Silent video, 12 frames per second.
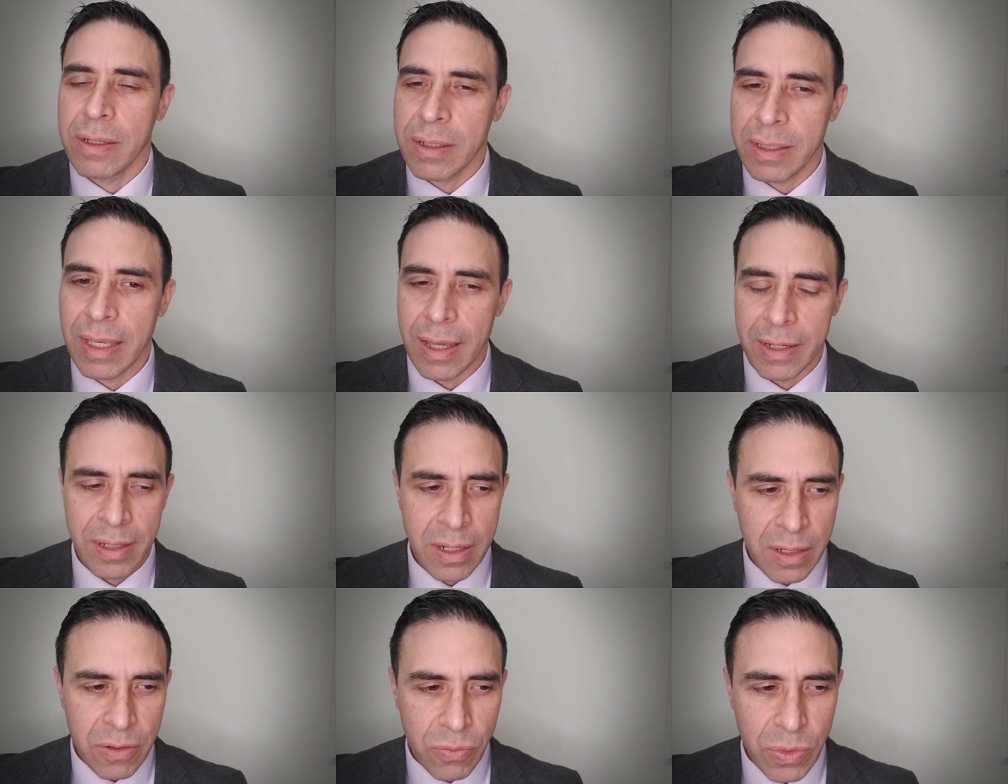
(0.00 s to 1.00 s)

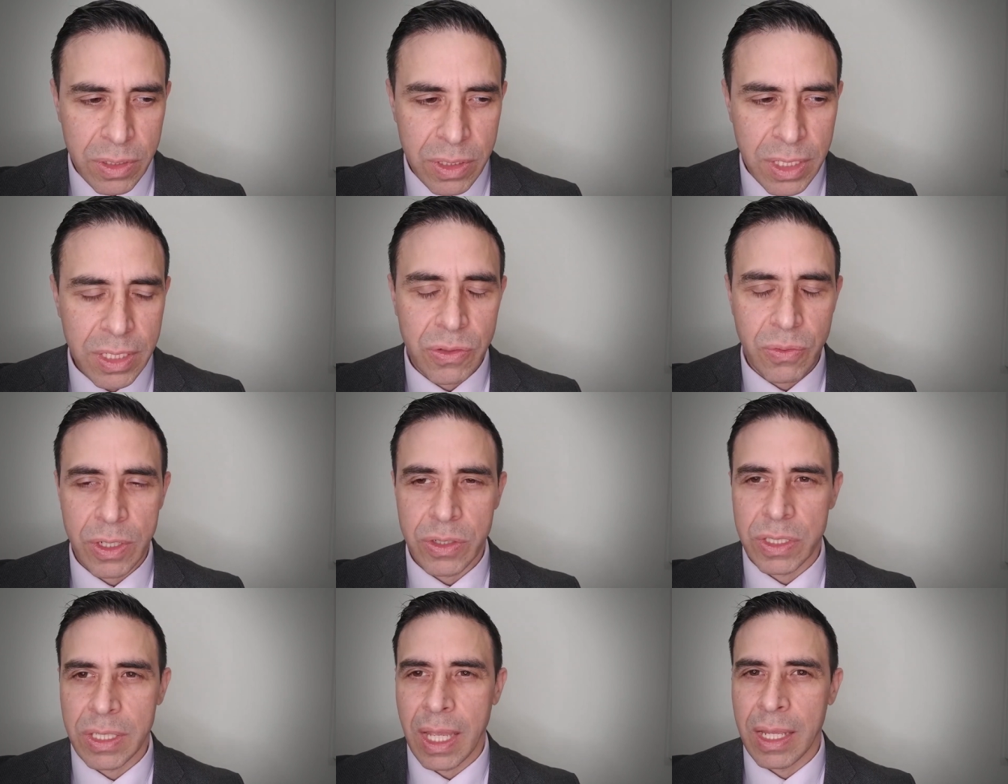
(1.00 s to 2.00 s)
Again, we need to
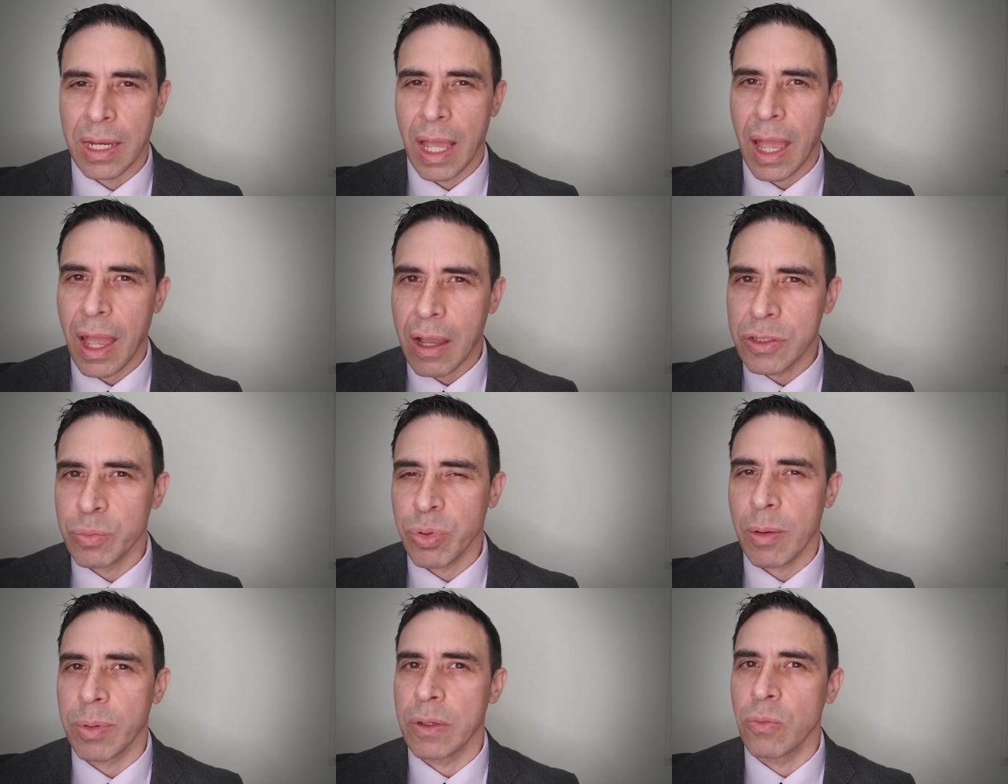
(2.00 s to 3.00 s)
understand how to
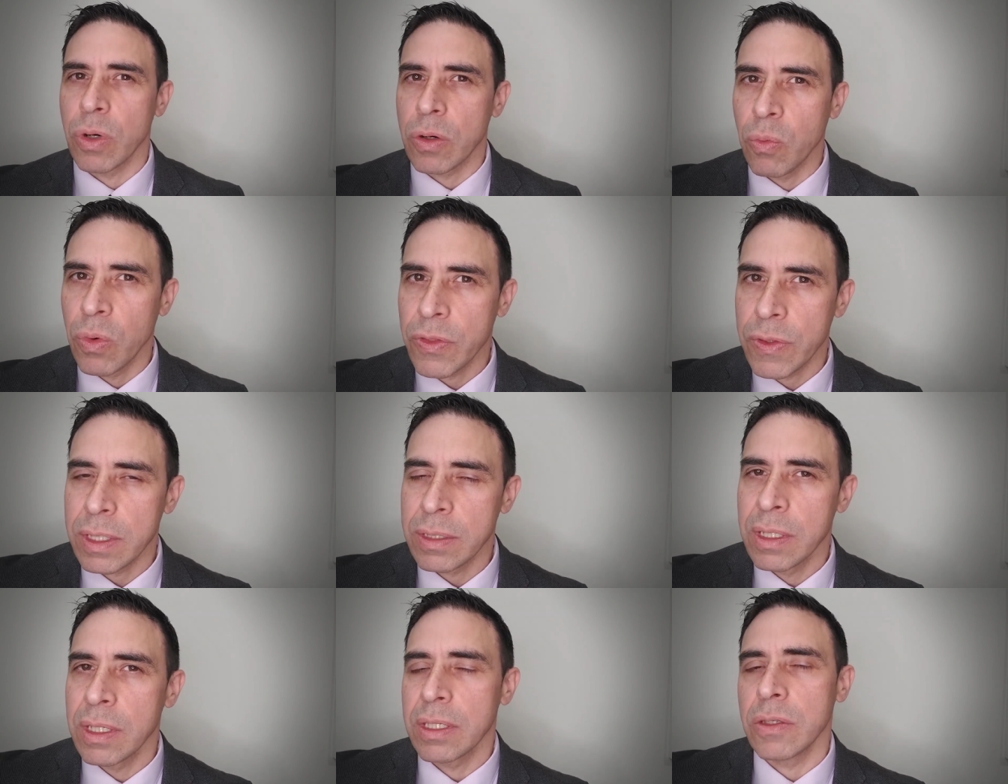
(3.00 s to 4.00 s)
properly work with
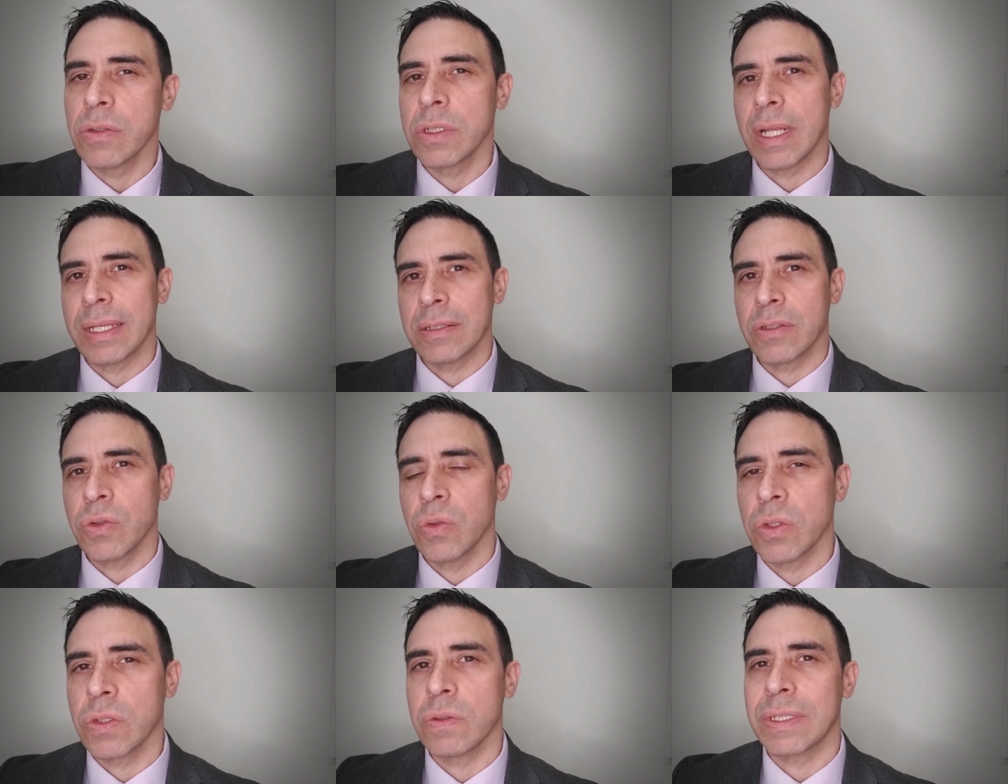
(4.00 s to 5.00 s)
it, use it as a
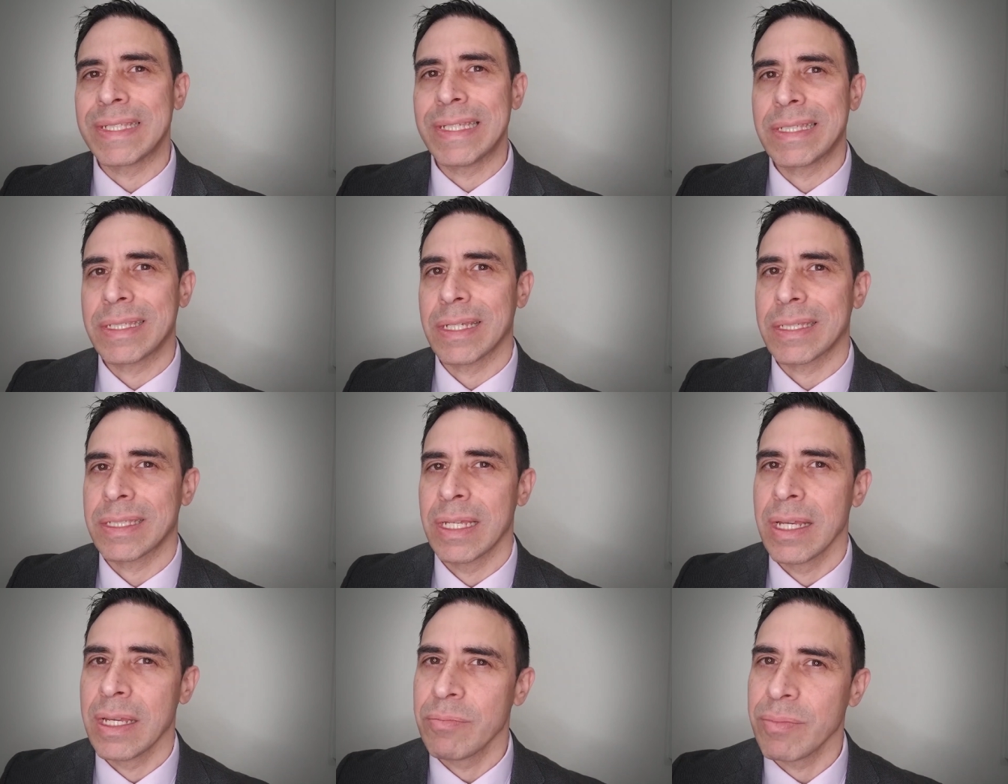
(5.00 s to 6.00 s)
tool to assist us,
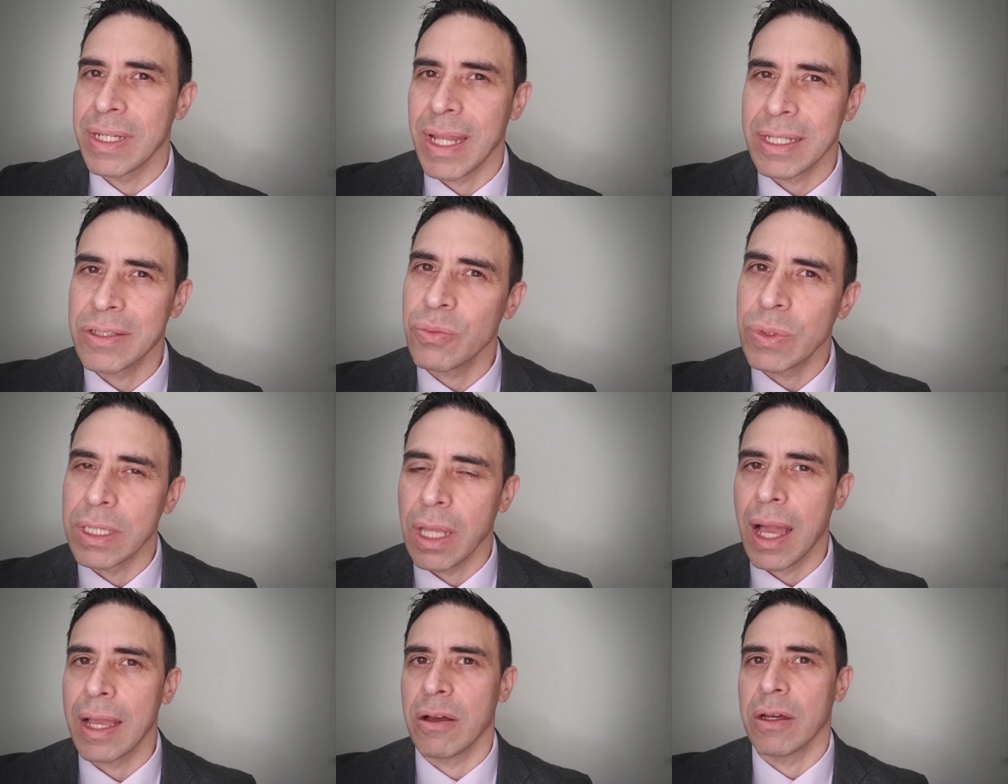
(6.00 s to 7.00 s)
but not to
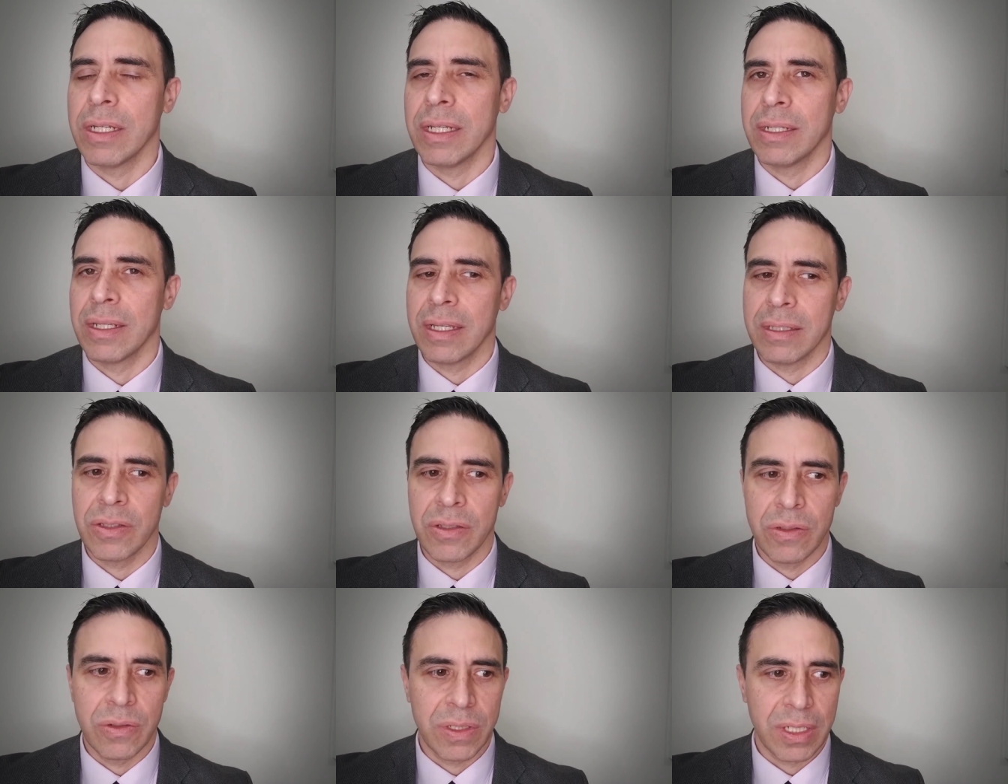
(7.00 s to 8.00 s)
rely on it and to
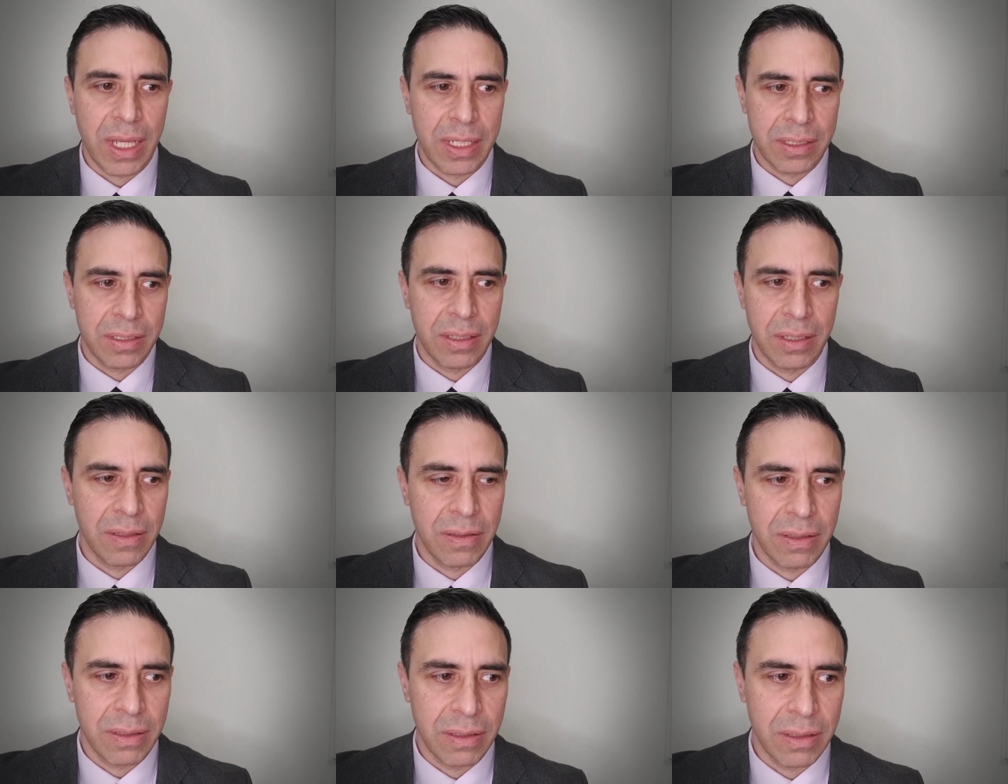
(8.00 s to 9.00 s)
use it as the,
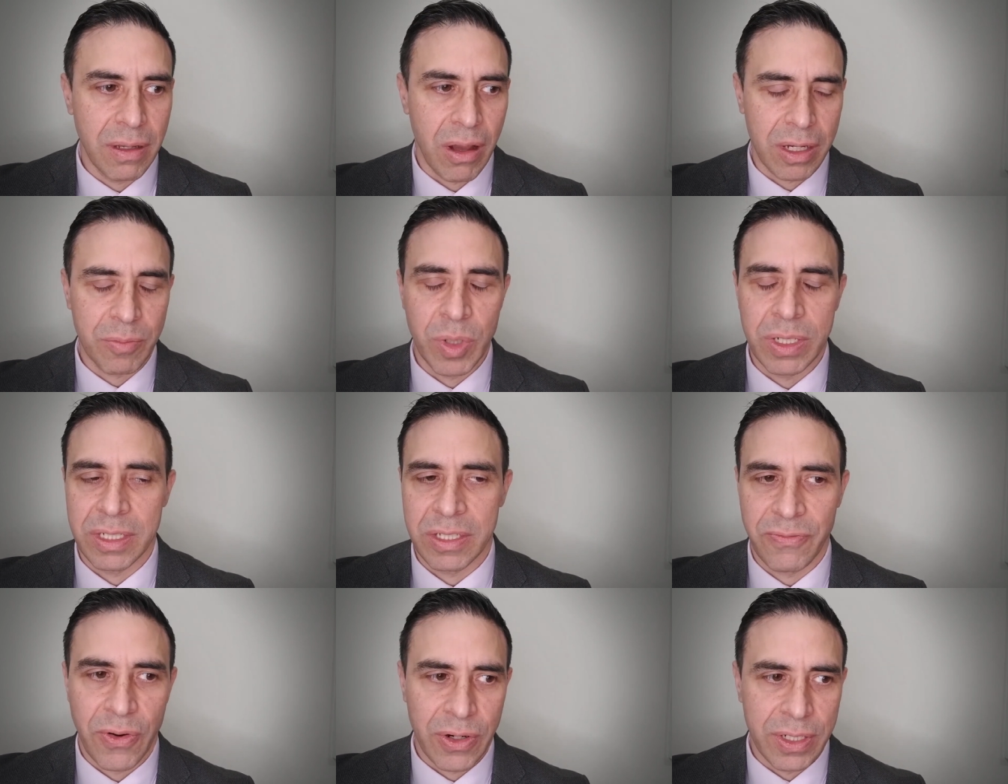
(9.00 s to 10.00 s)
the, the dogma as
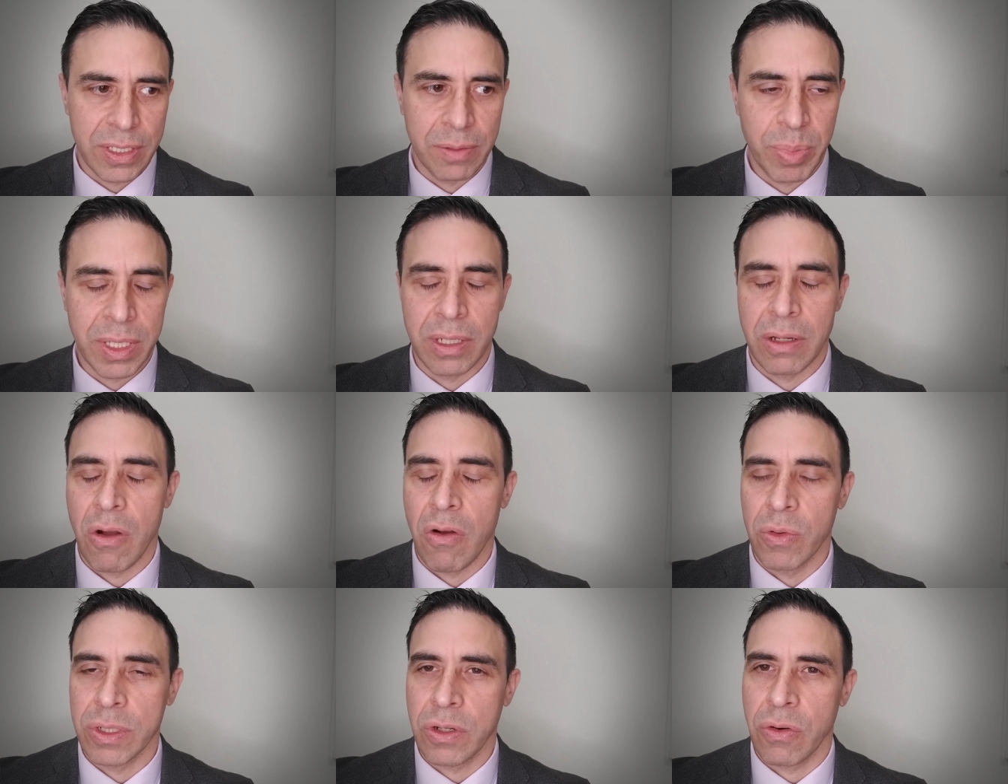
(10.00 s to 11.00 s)
far as it being
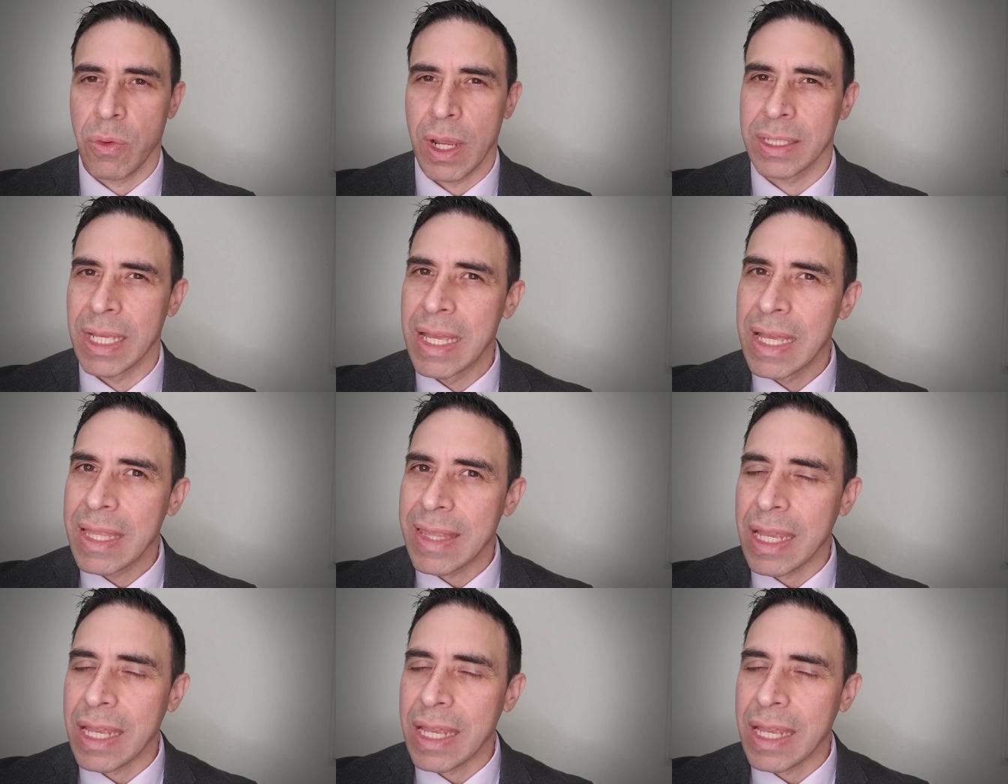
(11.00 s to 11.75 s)
always correct.